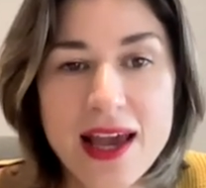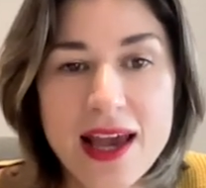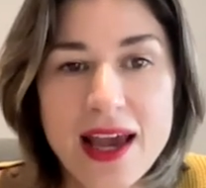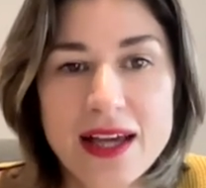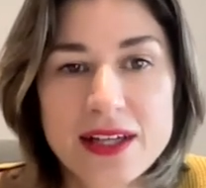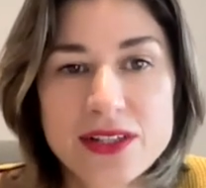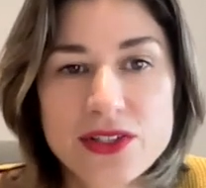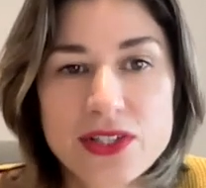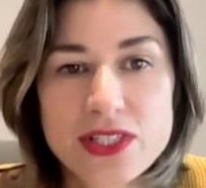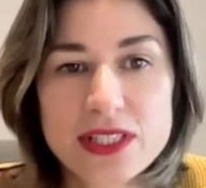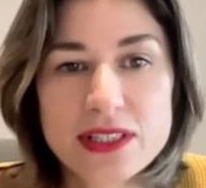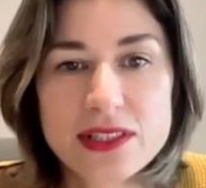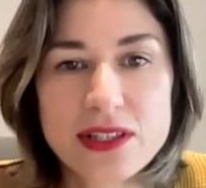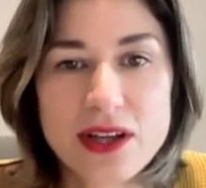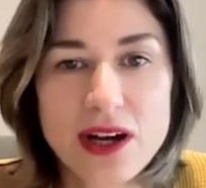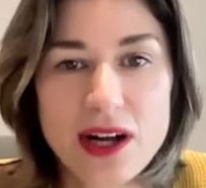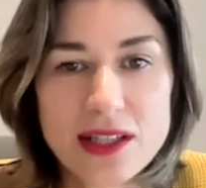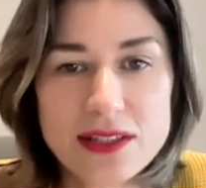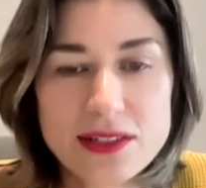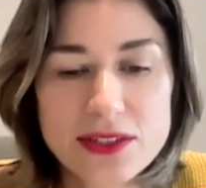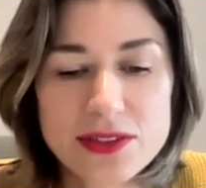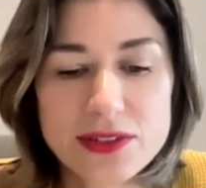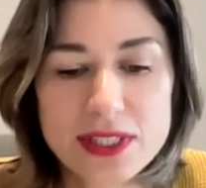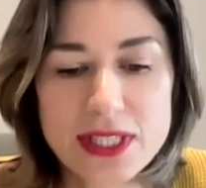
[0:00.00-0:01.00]
And she's
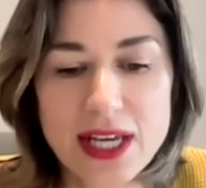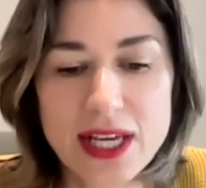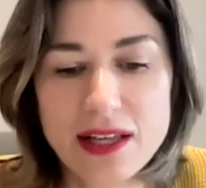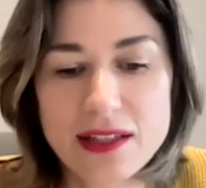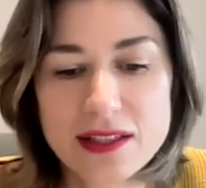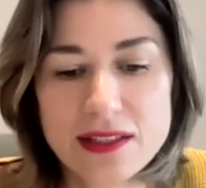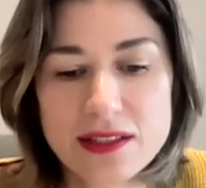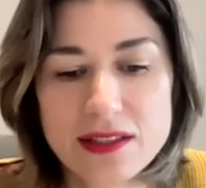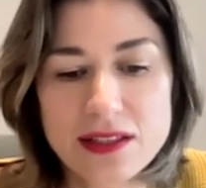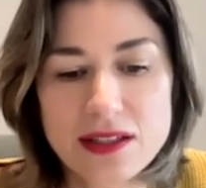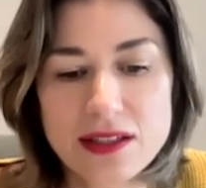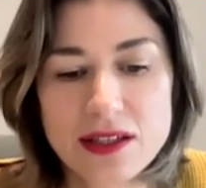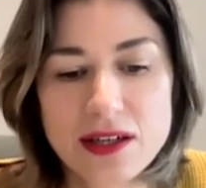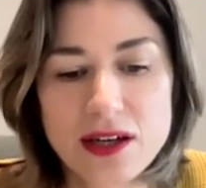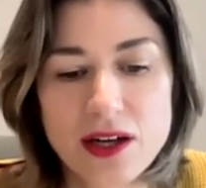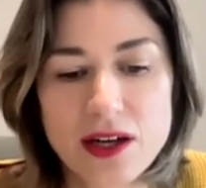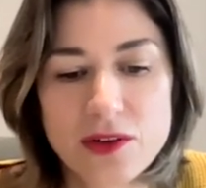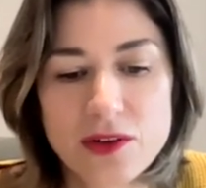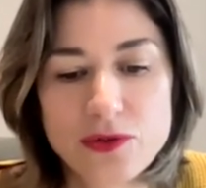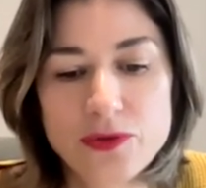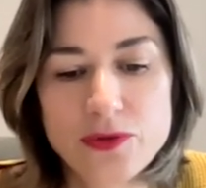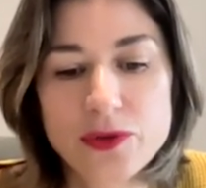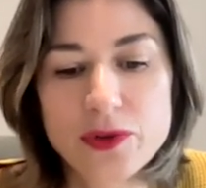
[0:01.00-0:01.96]
also the editor of